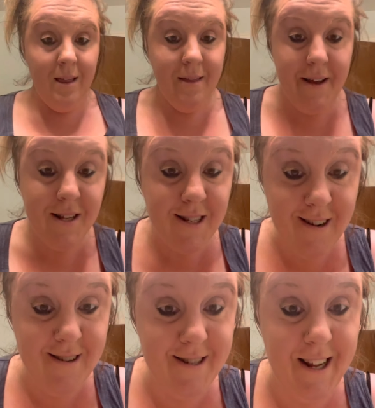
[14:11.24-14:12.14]
this
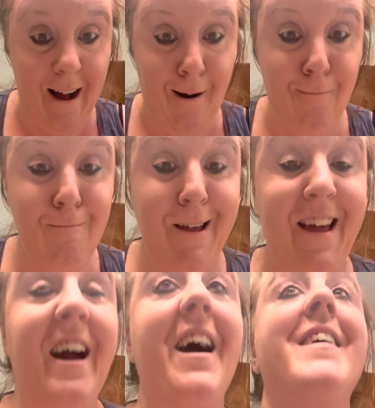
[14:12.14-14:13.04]
turns out
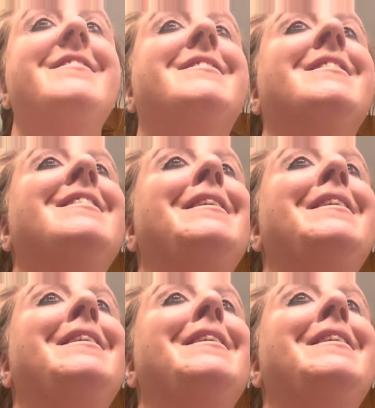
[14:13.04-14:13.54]
because